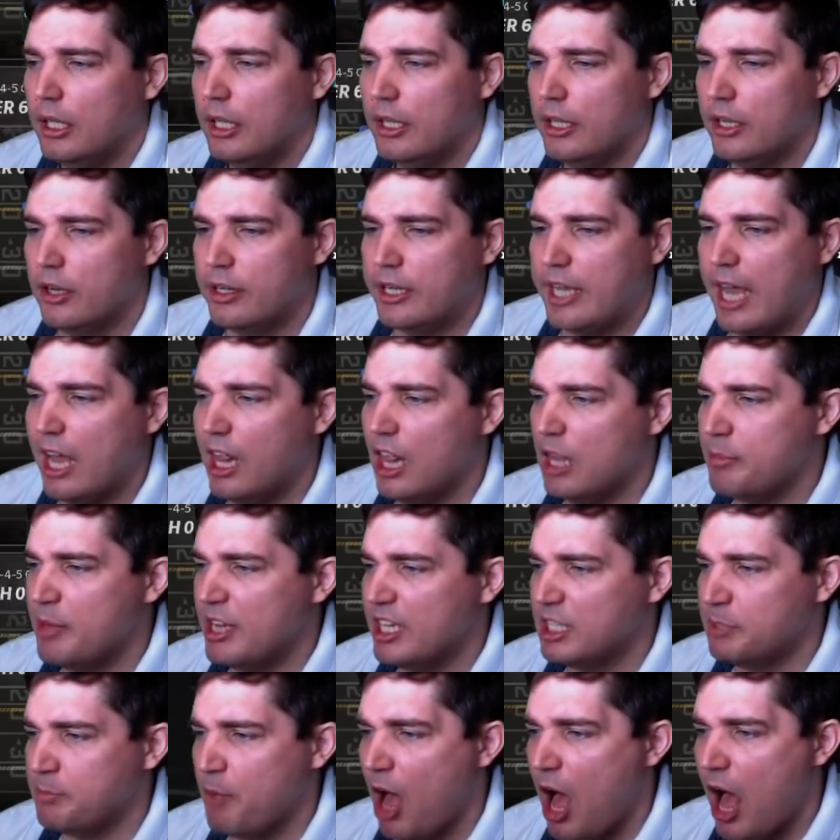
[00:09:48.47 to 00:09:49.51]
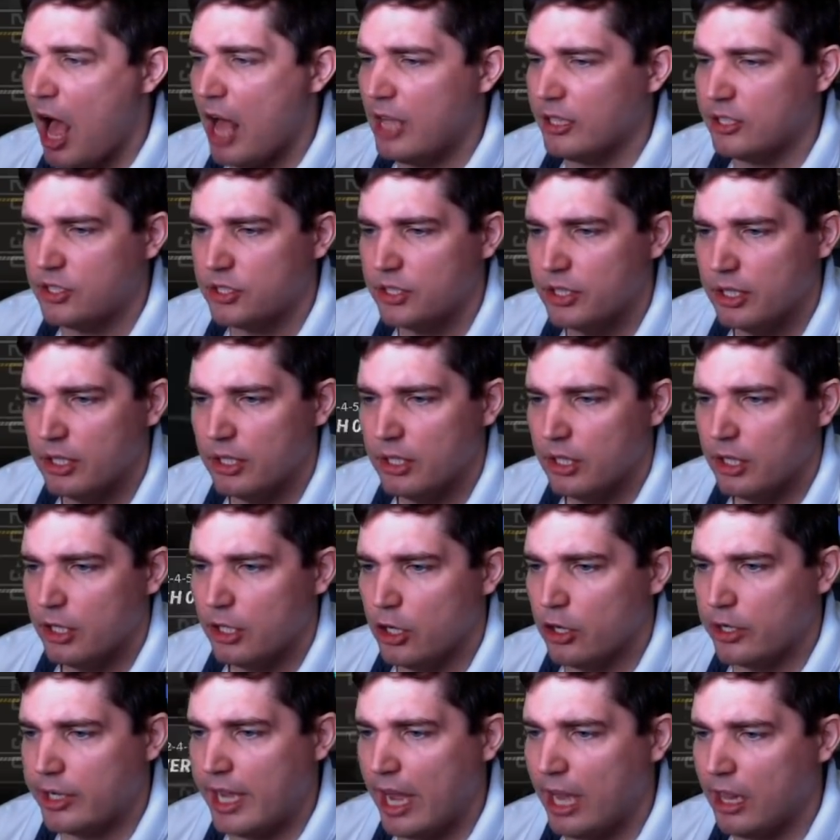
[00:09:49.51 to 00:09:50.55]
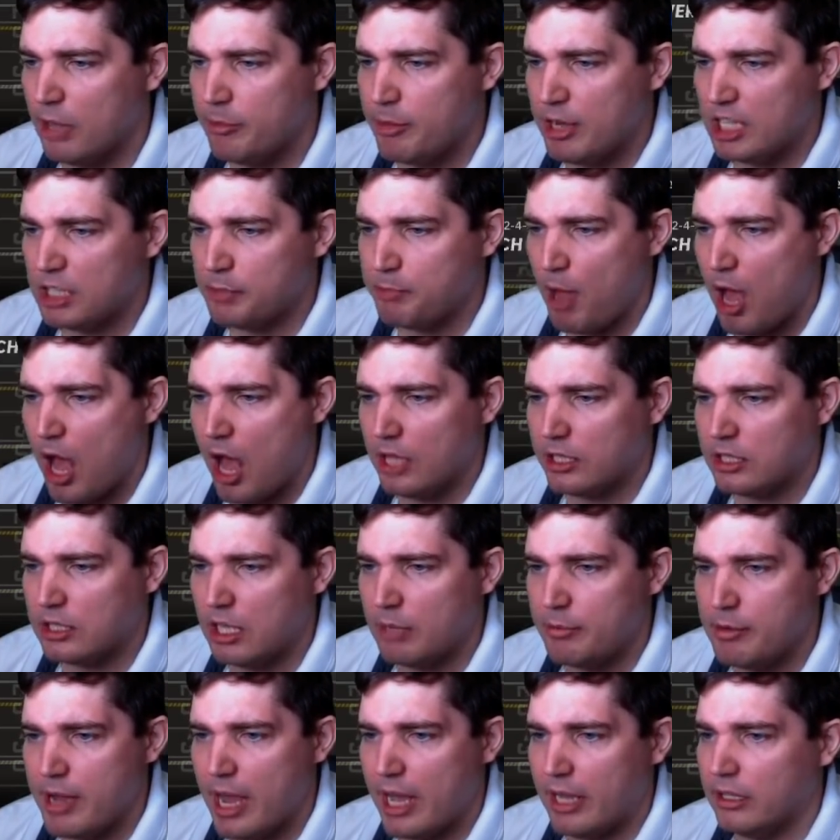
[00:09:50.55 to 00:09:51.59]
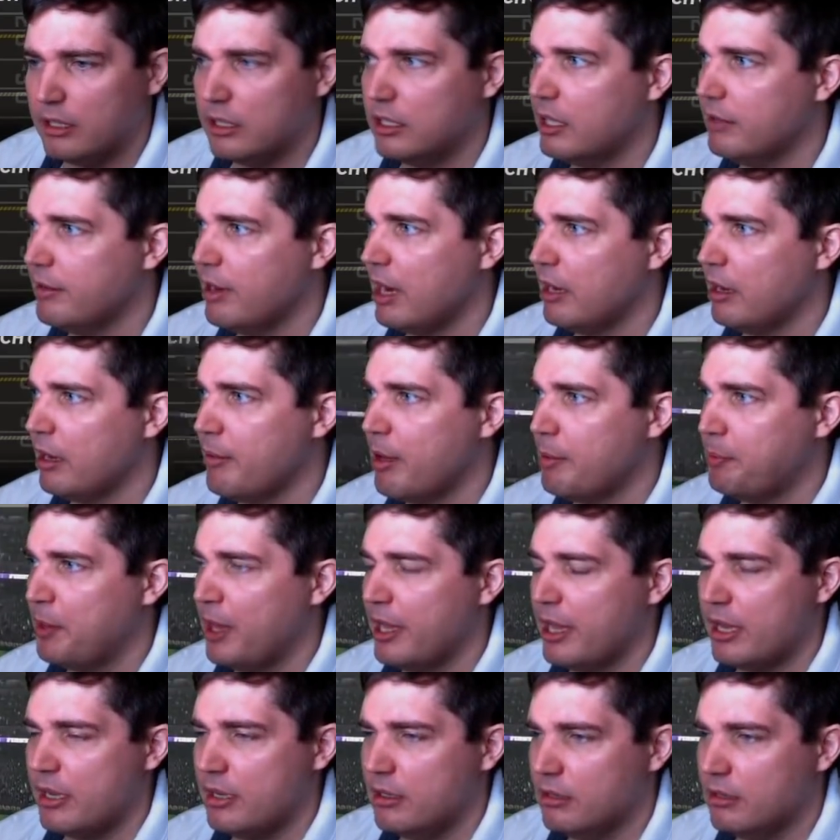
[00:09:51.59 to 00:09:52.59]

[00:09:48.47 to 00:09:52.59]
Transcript: You're killing me, Smalls. You're killing me, Smalls. Give me that. Can I get my play in?